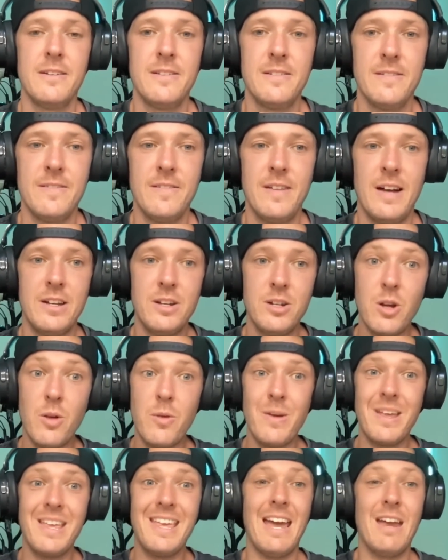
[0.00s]
I didn't know they were
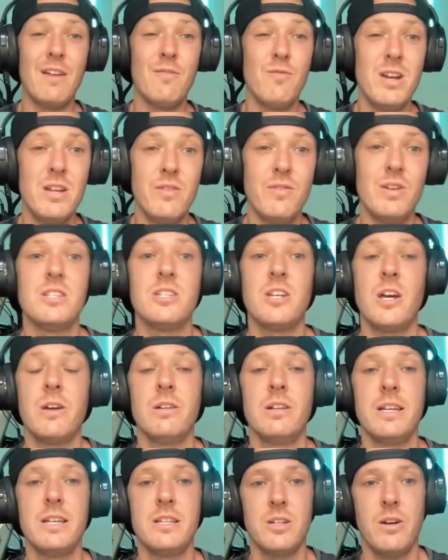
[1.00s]
getting rid of it
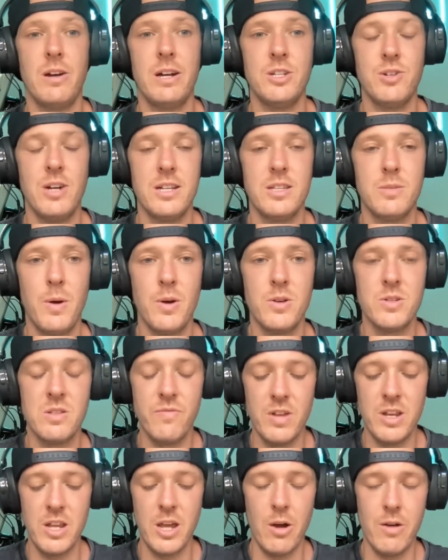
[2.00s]
totally. So I tried to post a
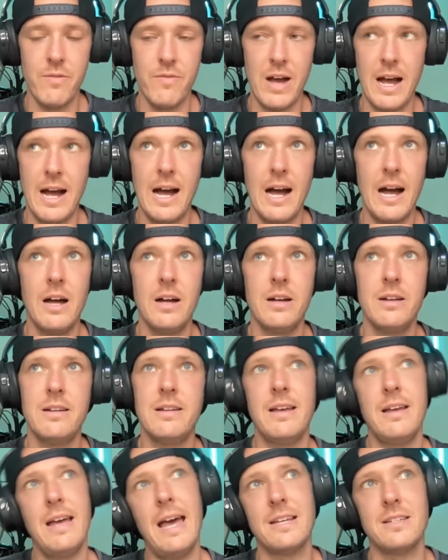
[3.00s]
video of our
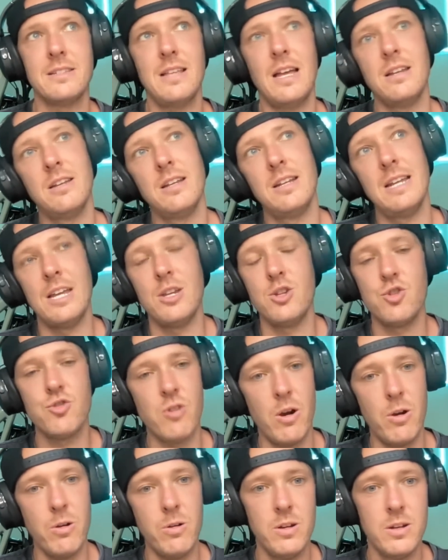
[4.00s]
extended
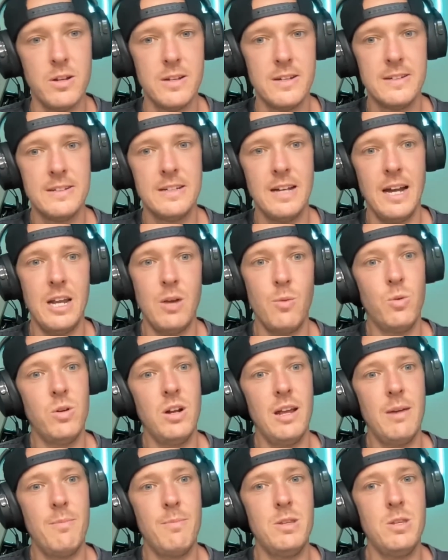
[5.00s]
intro, and it wouldn't
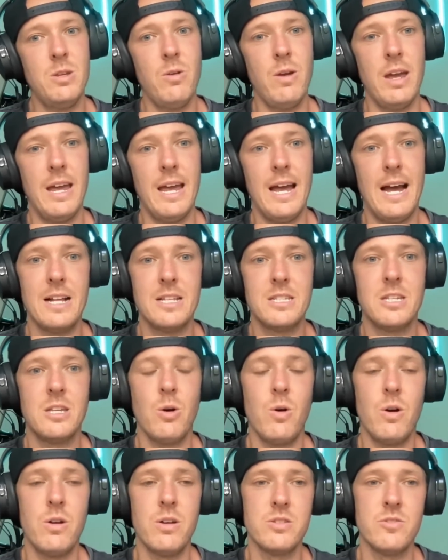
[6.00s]
let me do it. It had to go
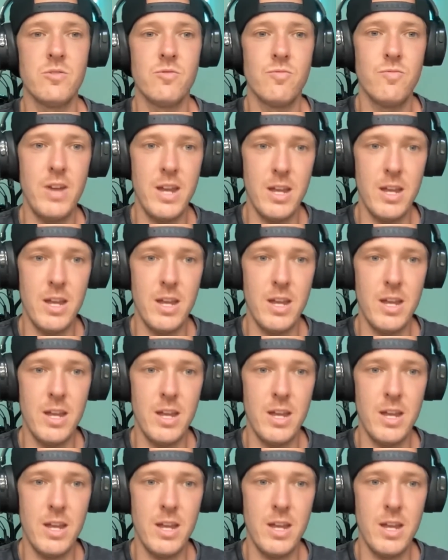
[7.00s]
on as a reel.